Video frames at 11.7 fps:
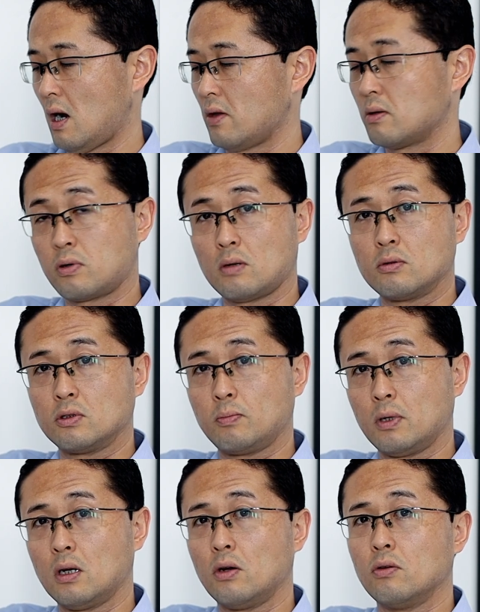other problems
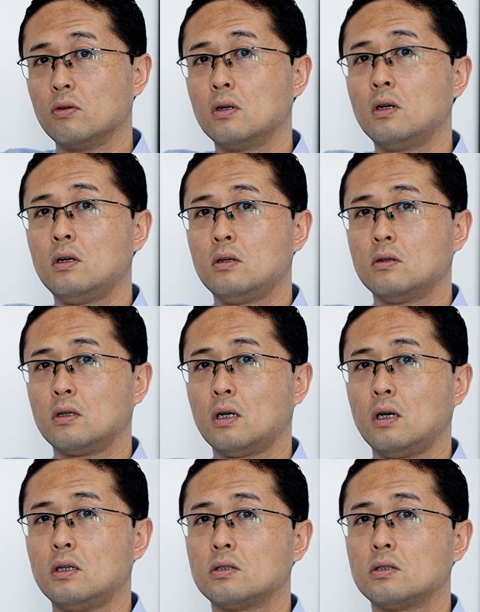below, okay?